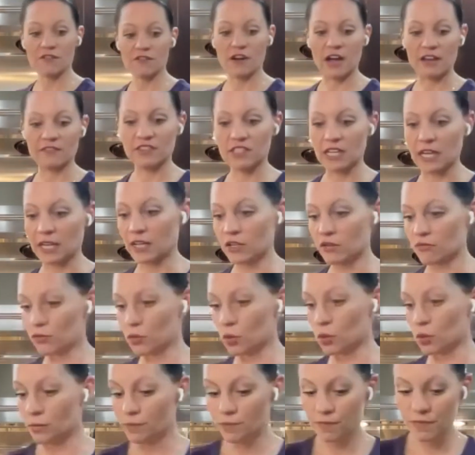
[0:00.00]
the 5-second
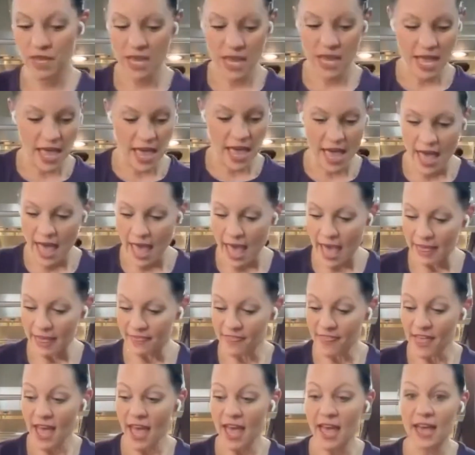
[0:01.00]
rule.
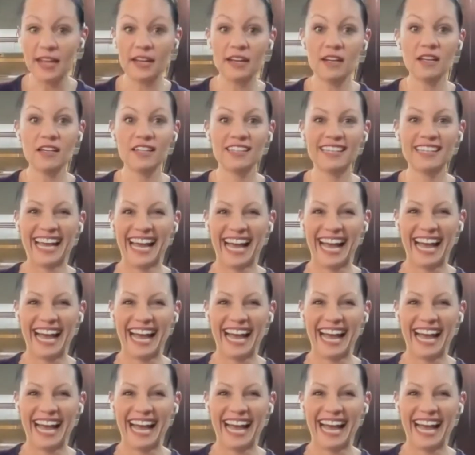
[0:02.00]
And then